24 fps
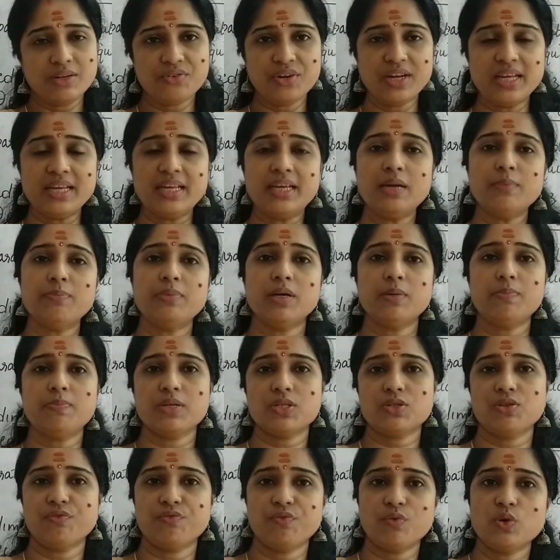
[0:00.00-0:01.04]
Drinking
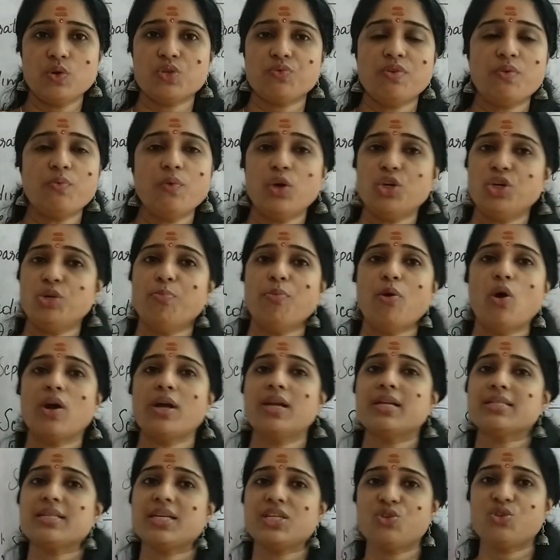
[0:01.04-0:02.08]
purpose, of course, we want to
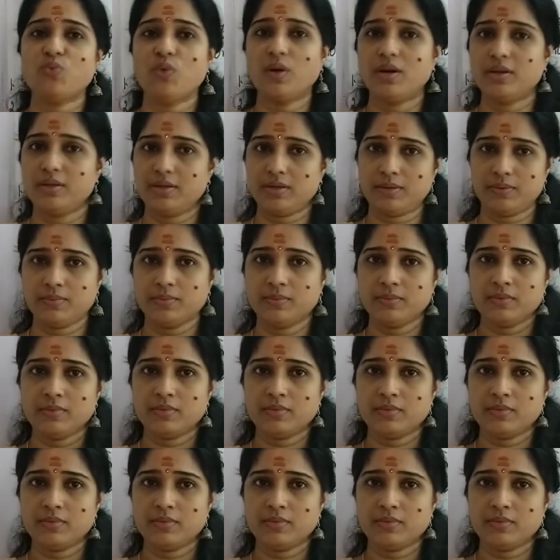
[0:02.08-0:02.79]
boil such water.